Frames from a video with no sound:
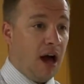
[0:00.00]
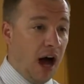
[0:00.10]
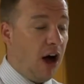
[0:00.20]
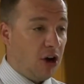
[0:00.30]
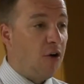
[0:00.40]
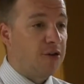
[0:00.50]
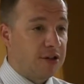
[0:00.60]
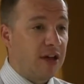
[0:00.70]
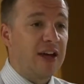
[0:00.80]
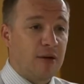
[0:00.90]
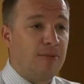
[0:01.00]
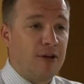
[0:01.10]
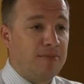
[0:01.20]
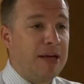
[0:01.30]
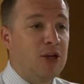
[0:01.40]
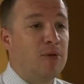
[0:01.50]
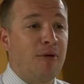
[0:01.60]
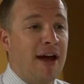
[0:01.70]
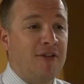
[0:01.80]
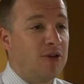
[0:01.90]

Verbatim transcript: I hung over the thank you, brother. Me and you, Brad.